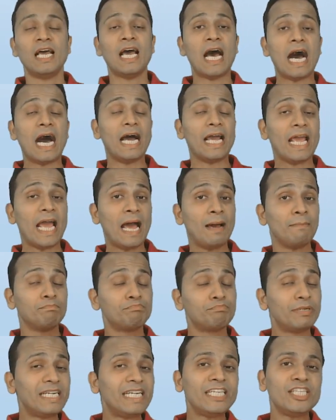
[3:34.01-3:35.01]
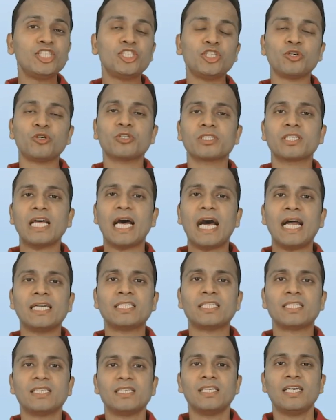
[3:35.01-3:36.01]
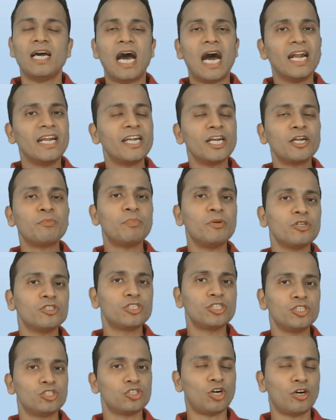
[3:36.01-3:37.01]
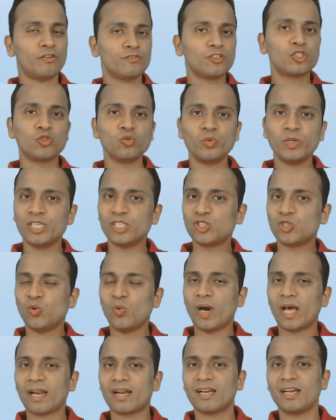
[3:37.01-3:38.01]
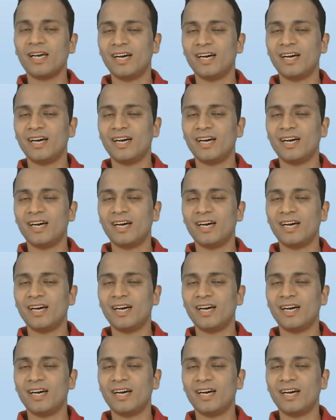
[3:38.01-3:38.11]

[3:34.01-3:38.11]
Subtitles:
I am pretty sure that 100% of the students who are